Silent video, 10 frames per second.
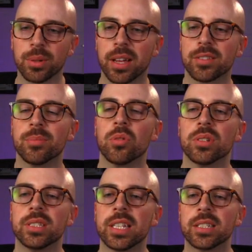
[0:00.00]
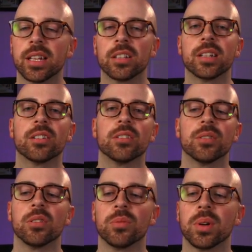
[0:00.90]
we have some more detail here
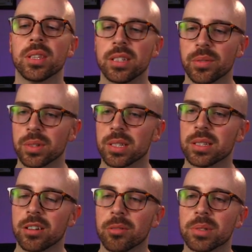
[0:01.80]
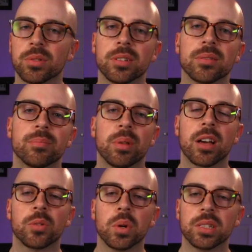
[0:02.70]
on what the differences are between
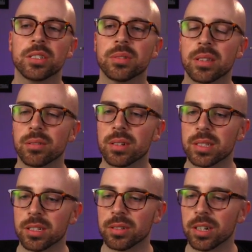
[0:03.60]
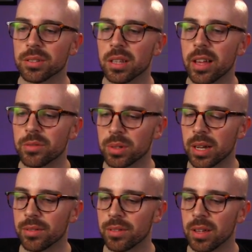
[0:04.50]
block 1, 2, and 3. So here on the left, we
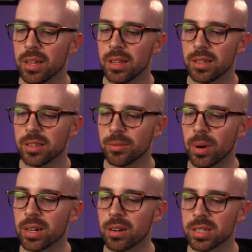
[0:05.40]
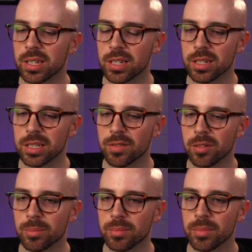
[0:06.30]
have the radar stations
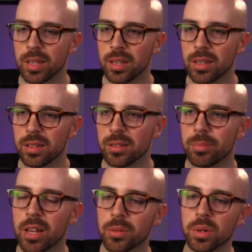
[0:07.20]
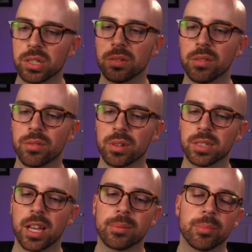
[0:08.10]
from block 1, 2, and 3,
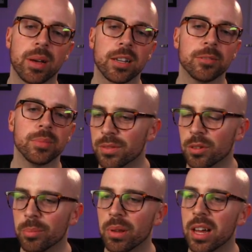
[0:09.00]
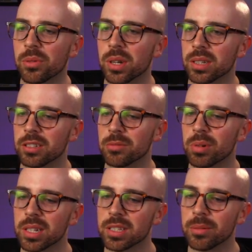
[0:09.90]
top to bottom. For block 1 and 2,
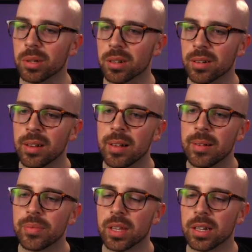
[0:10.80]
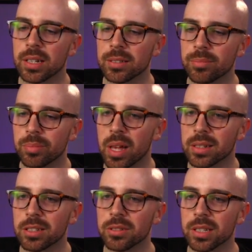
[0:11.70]
pretty similar.
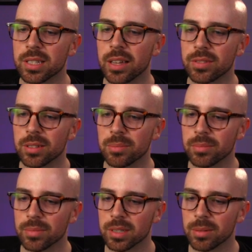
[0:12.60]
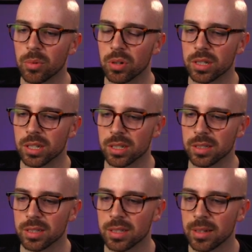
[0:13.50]
Block 2 does have some more
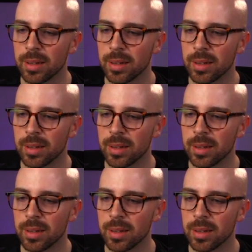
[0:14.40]
additions.